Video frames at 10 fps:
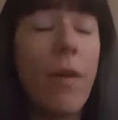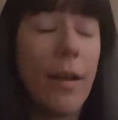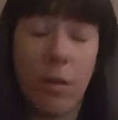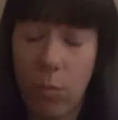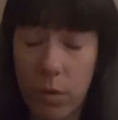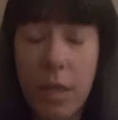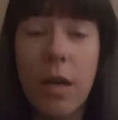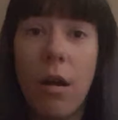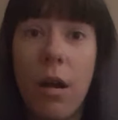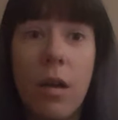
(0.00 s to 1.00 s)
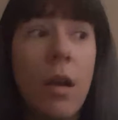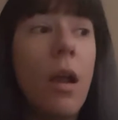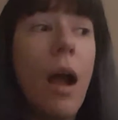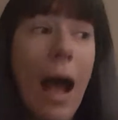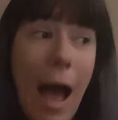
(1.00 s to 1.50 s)
I don't want to hear it.
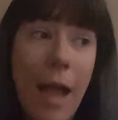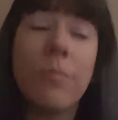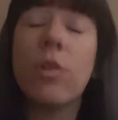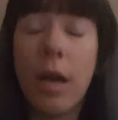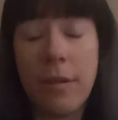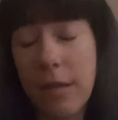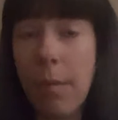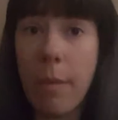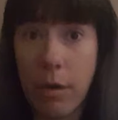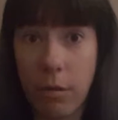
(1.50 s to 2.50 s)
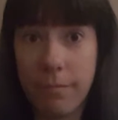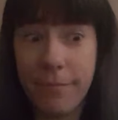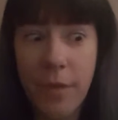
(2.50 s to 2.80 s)
I'm trying to get better.